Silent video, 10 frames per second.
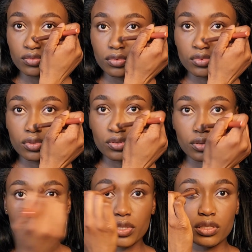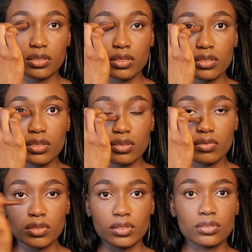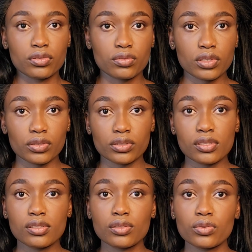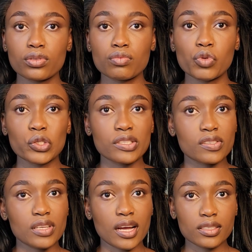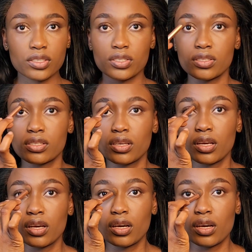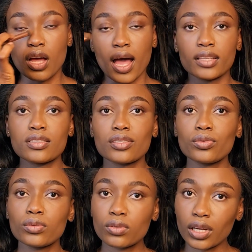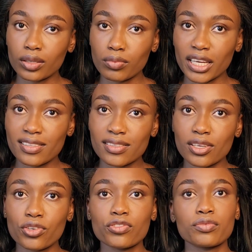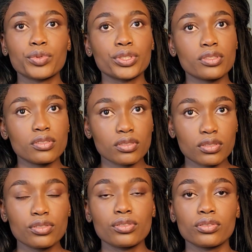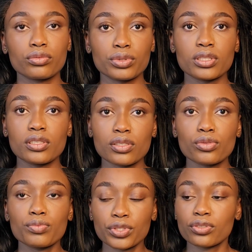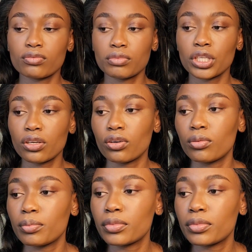So I blend that down a little. Now this looks more snatched. I still look like myself, but you know, with a little bit of makeup.